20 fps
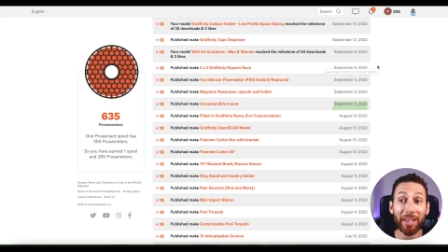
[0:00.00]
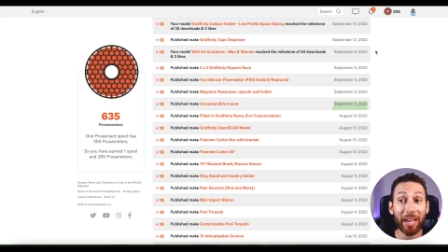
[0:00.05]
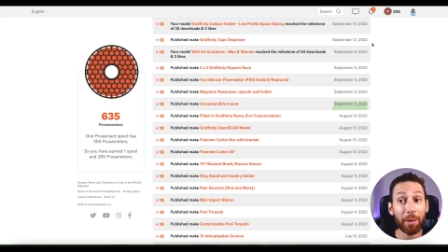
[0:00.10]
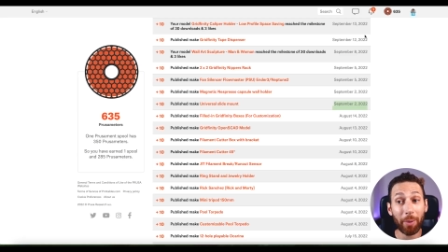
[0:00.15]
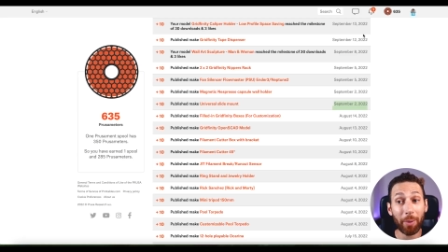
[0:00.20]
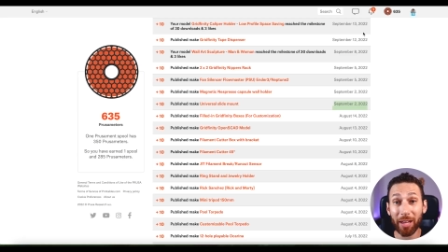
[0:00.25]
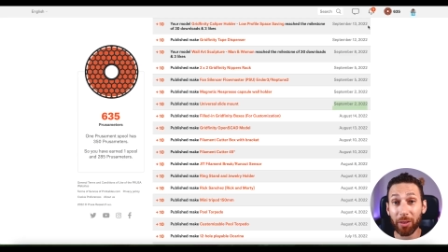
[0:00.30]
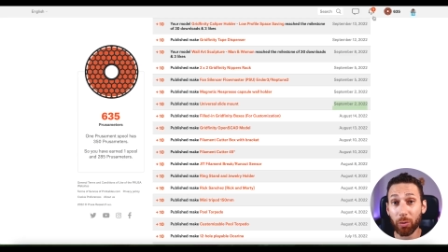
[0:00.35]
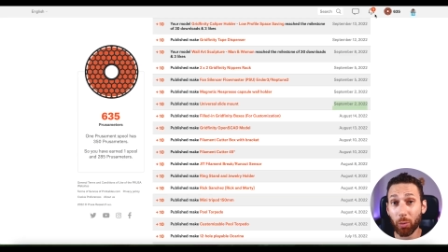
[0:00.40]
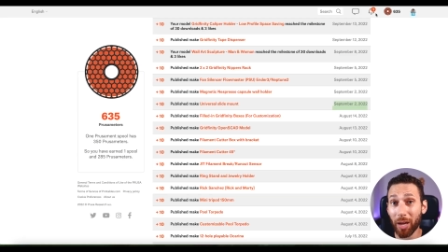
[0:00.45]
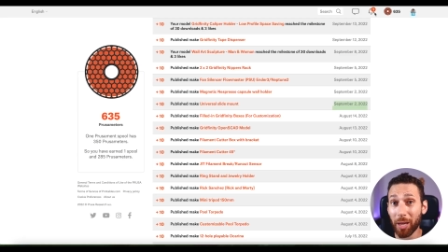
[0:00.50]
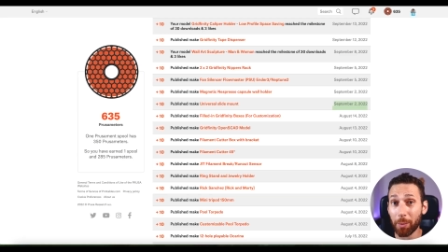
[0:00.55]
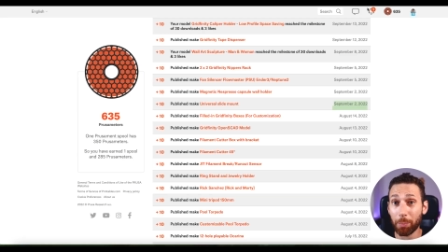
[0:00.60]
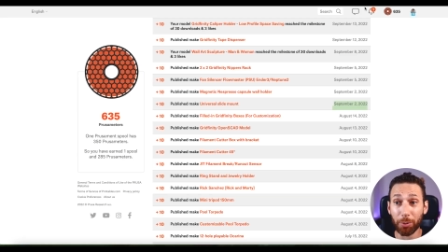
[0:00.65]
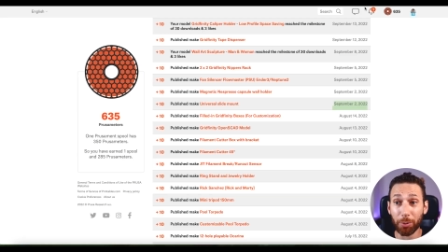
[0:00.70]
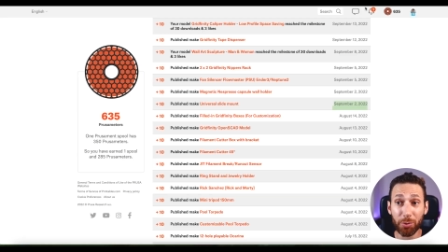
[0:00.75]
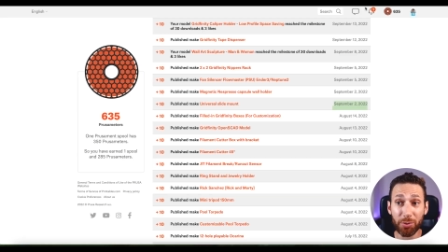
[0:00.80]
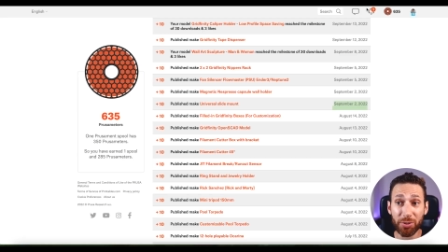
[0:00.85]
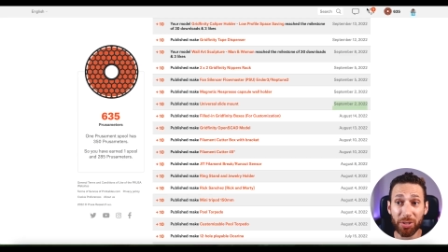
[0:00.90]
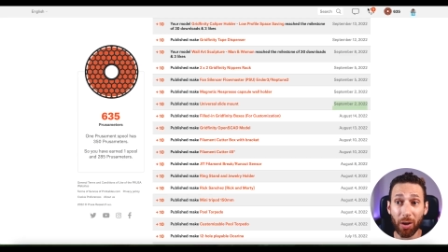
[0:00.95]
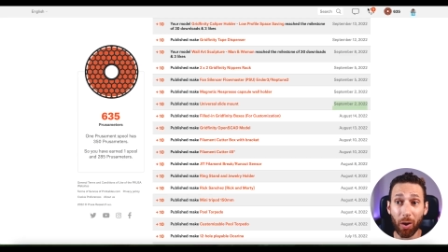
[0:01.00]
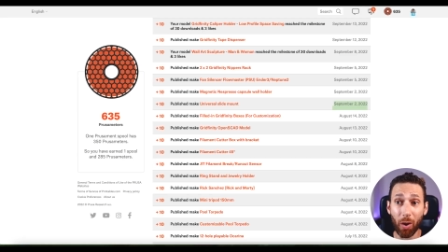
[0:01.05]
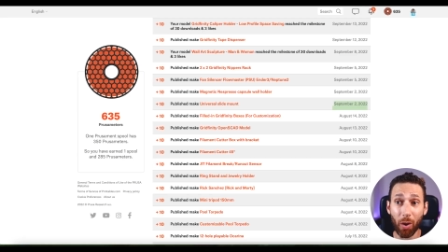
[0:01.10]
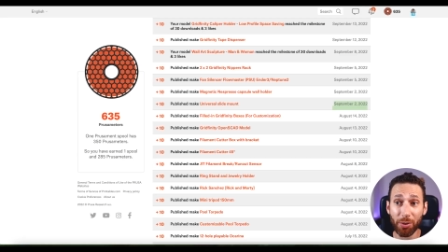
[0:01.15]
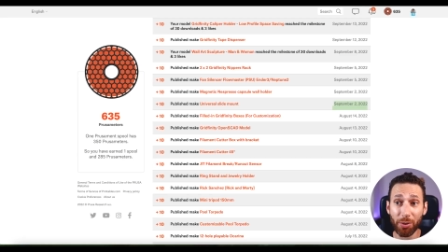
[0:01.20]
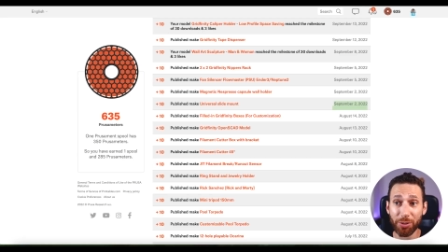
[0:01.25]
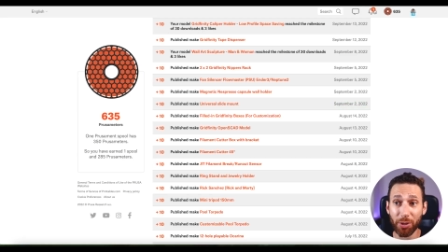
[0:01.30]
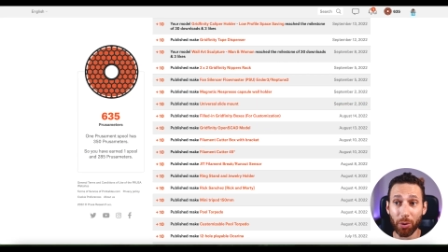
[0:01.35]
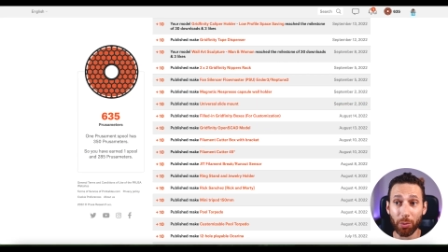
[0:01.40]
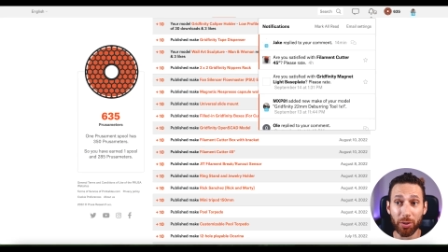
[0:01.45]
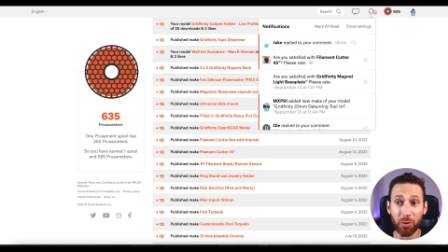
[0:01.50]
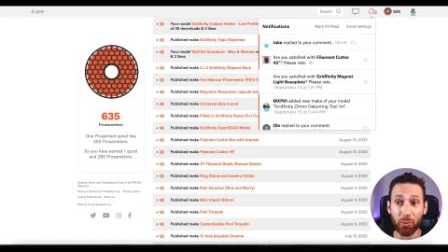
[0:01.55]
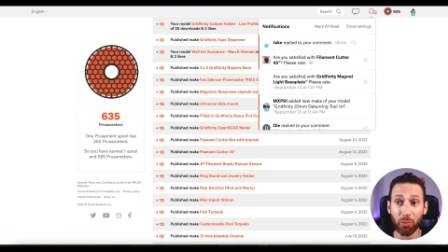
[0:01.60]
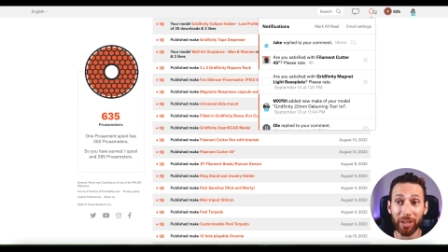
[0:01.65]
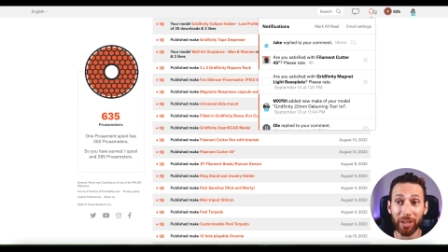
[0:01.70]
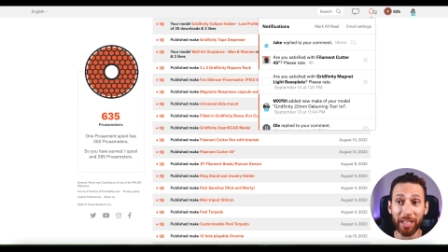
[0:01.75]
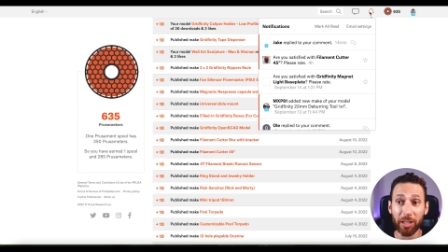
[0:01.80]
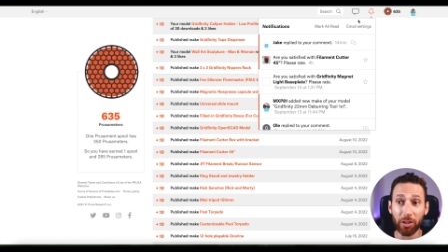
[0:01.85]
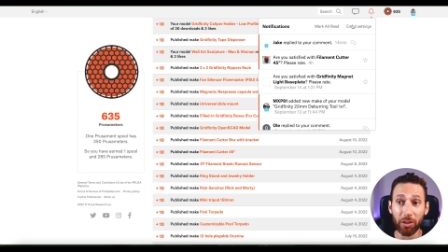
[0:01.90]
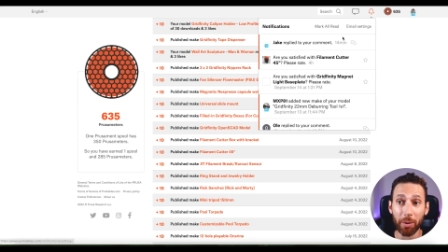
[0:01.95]
And by the way, Prusa also is
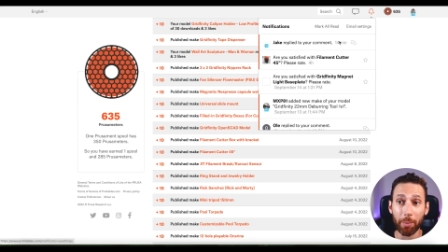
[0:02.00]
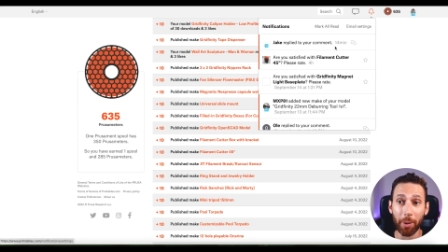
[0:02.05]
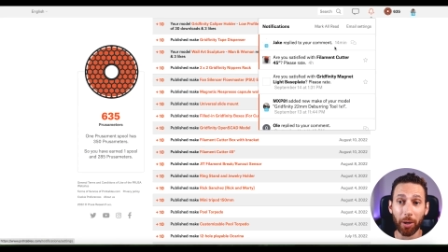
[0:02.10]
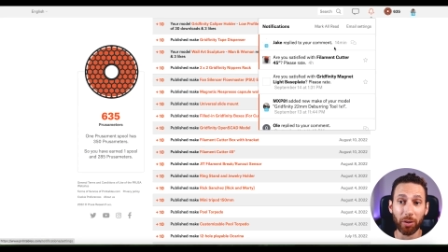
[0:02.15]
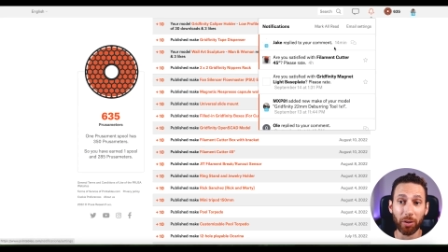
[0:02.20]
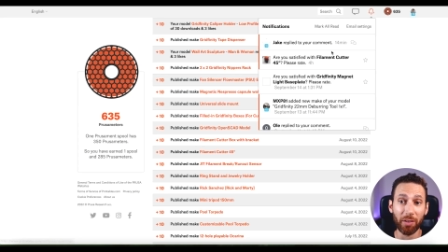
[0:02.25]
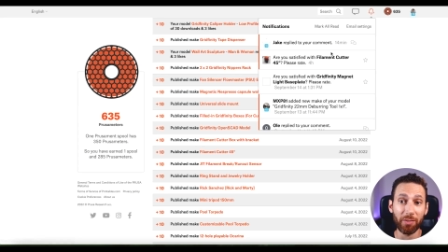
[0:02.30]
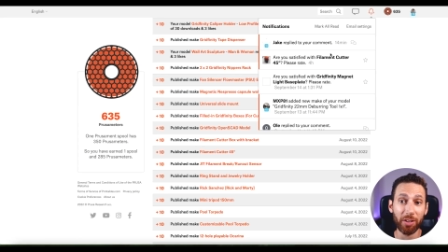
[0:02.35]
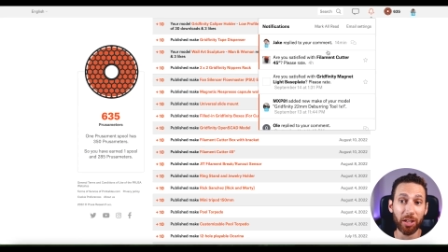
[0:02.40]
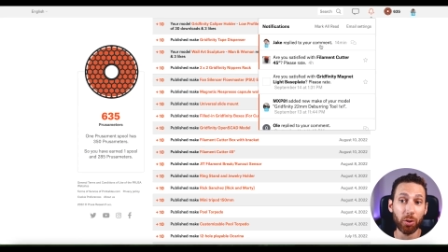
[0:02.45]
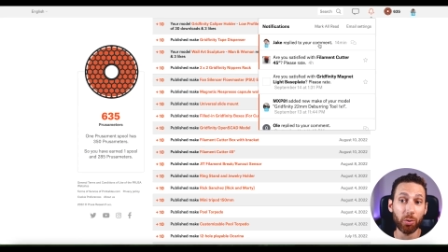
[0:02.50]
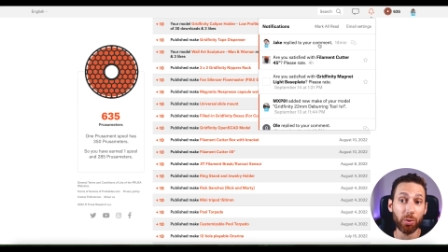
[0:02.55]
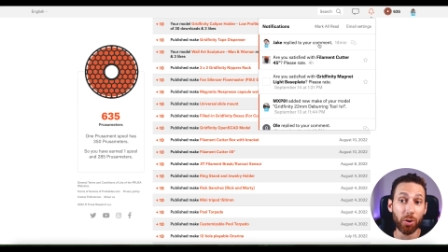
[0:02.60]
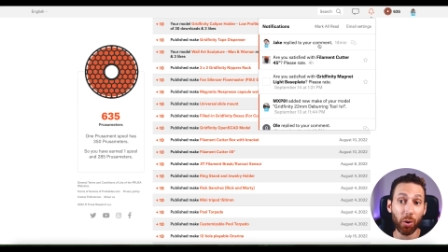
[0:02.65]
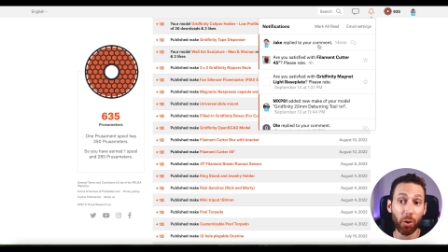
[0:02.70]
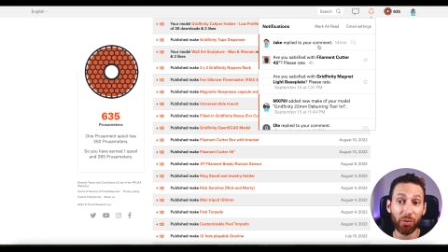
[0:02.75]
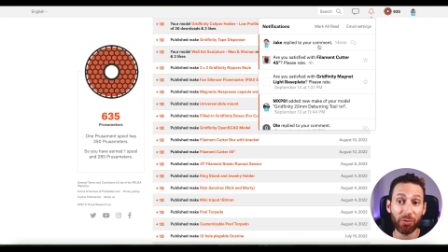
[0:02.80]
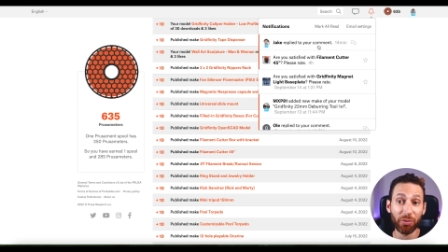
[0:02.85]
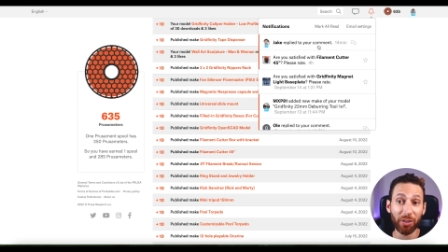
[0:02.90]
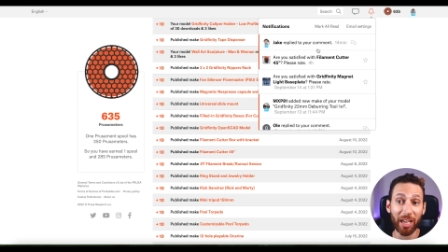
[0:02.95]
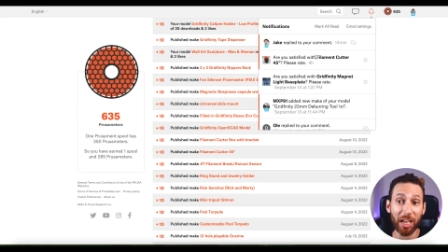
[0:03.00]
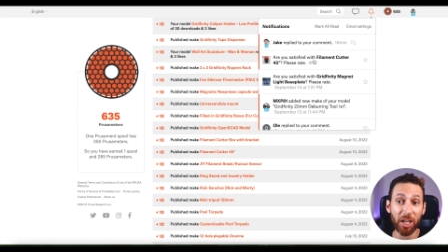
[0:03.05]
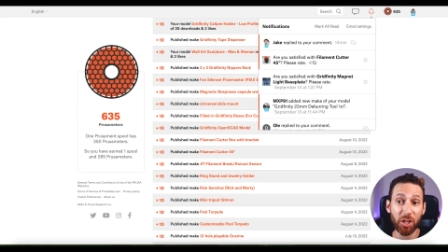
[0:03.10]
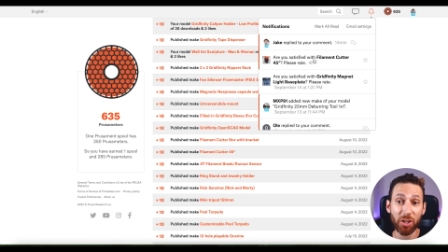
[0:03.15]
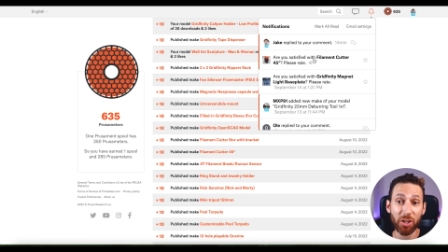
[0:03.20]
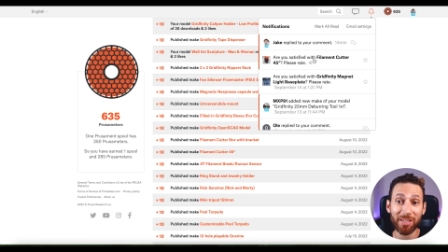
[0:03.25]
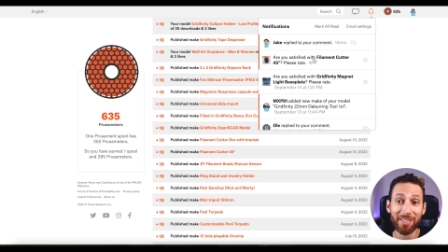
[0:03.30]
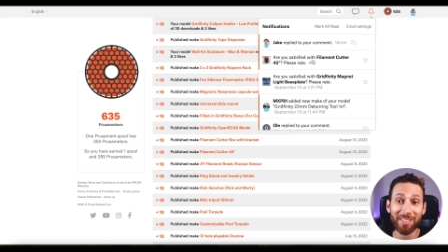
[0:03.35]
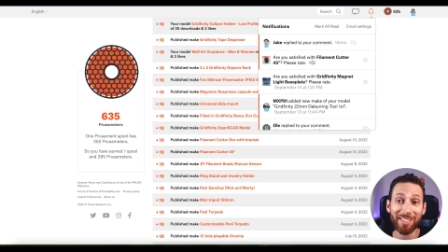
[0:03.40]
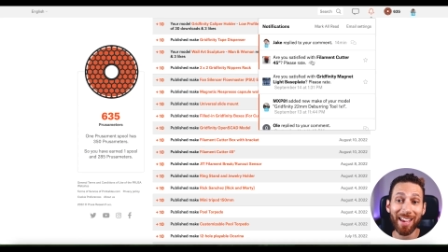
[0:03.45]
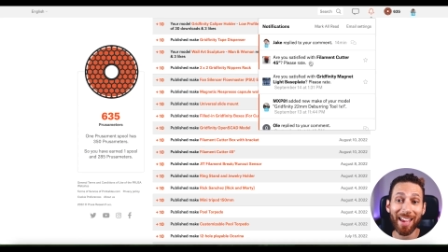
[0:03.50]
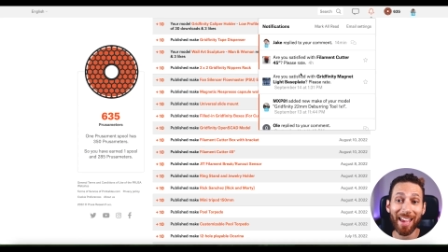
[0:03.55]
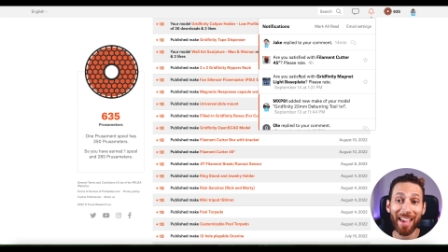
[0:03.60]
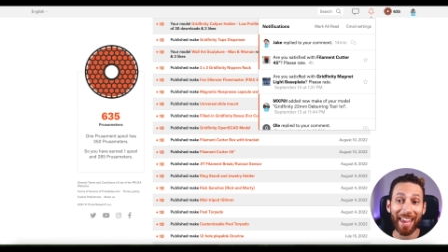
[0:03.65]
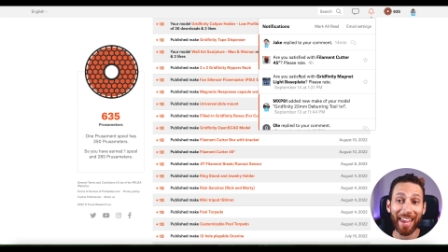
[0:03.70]
really good about giving you notifications